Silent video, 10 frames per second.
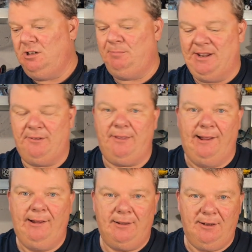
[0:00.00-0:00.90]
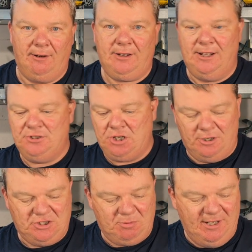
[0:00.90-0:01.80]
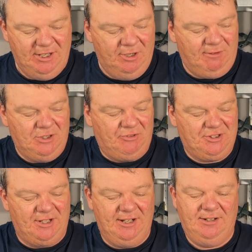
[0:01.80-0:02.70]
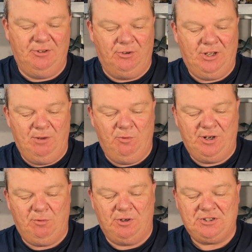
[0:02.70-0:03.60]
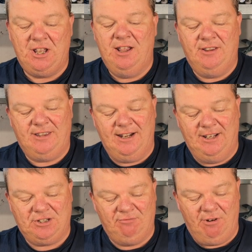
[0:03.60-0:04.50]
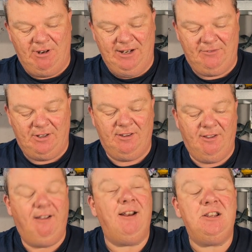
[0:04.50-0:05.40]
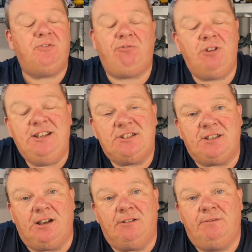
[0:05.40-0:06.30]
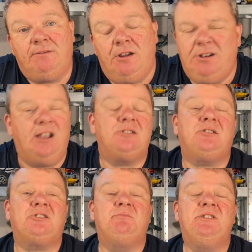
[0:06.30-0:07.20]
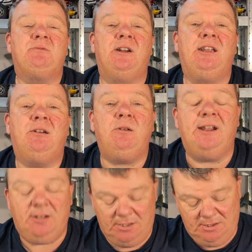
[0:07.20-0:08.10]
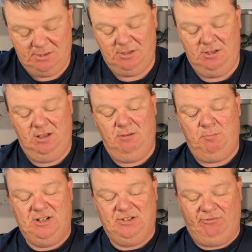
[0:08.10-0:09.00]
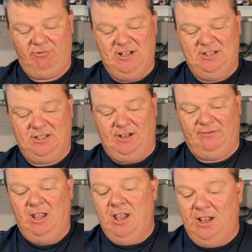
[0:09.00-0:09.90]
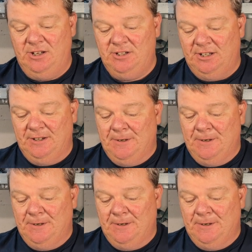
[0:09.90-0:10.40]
about that, you know, getting charged 20 euros for something, not knowing what it was. Then it's arrived, and it's free stuff. Okay, it's cost me 20 quid, but it's free stuff, and